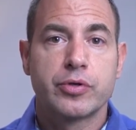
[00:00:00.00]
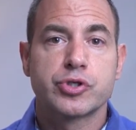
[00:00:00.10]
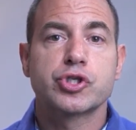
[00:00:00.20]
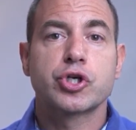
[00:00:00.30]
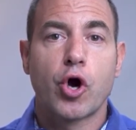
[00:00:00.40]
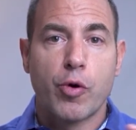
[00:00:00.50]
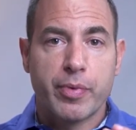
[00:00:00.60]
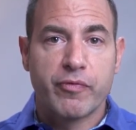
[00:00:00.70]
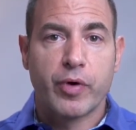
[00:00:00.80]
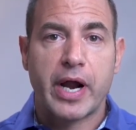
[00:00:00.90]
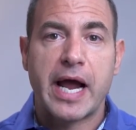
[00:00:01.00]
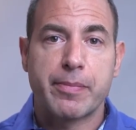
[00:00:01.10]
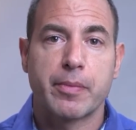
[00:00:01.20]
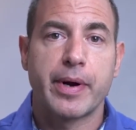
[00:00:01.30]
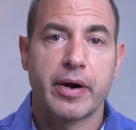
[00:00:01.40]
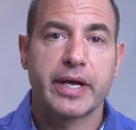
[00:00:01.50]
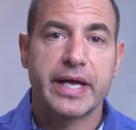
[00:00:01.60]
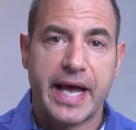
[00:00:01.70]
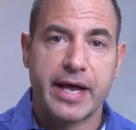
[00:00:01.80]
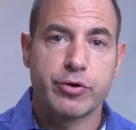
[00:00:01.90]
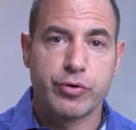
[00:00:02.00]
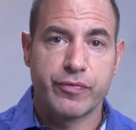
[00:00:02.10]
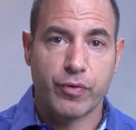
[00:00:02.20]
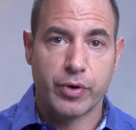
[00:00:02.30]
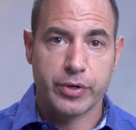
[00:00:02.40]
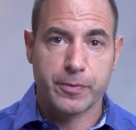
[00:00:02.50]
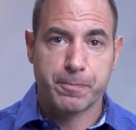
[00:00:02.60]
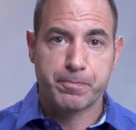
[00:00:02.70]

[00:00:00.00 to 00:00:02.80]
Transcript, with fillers: scope of what hyperbaric can do for you.